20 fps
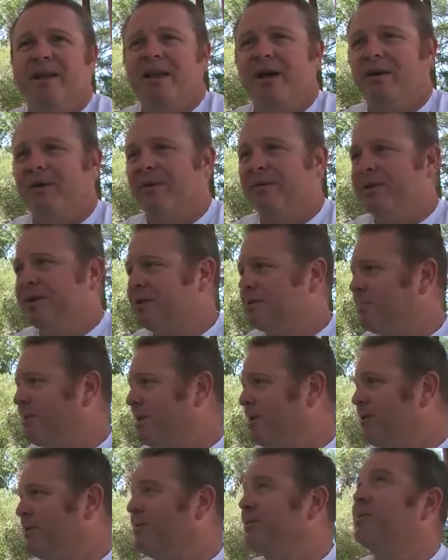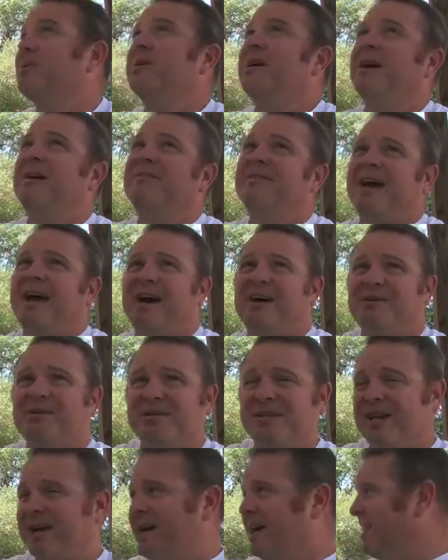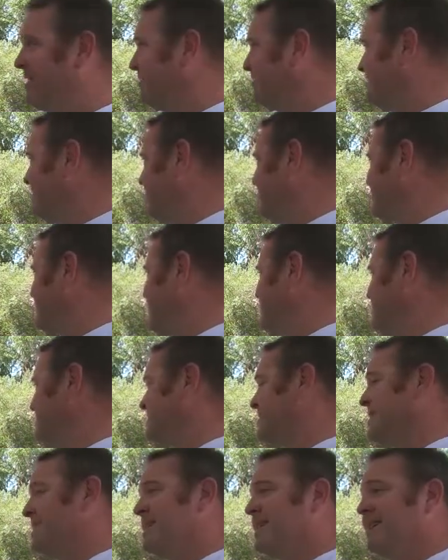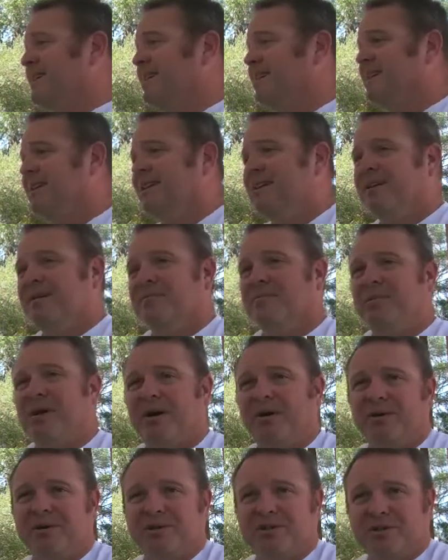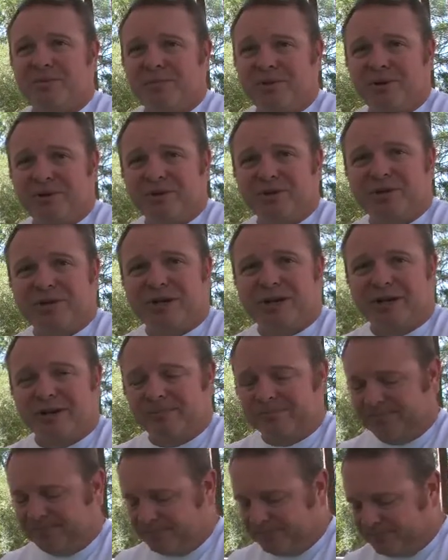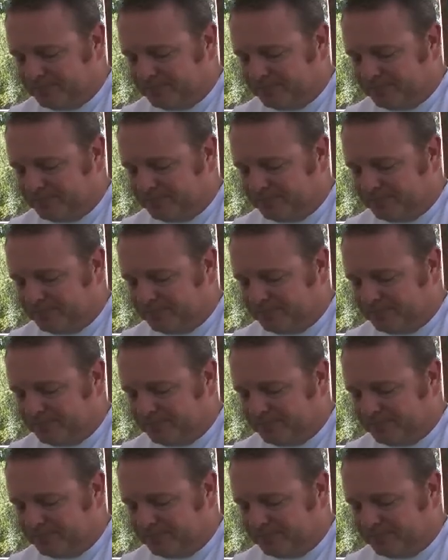Now on this boat, we have the outside, everything you're gonna see, polished to mirror shine.